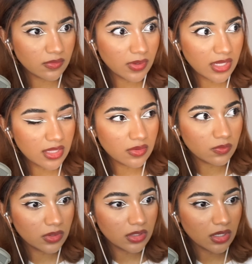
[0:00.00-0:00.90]
what in the
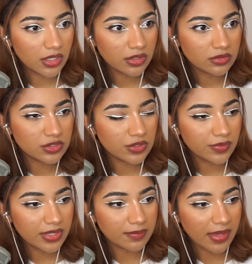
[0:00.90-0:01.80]
world are you
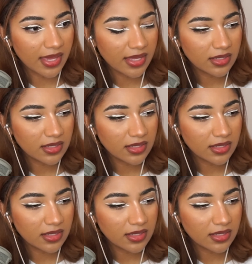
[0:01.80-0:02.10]
doing, man?